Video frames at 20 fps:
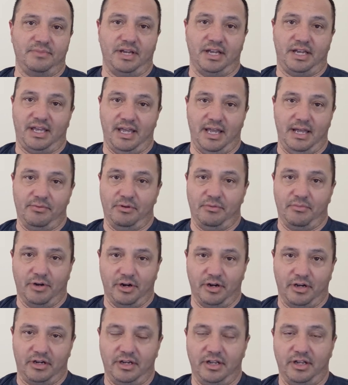my Campbell
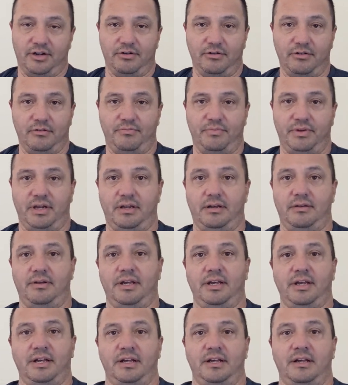Marketing Group
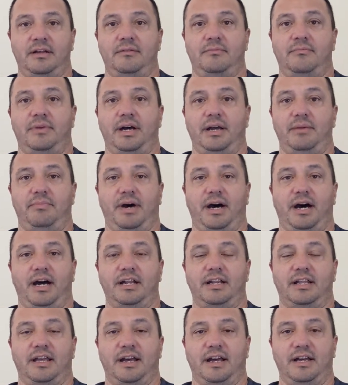and my
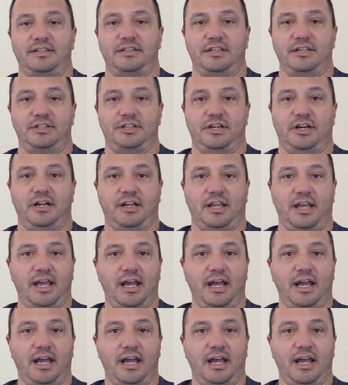podcast, the Sean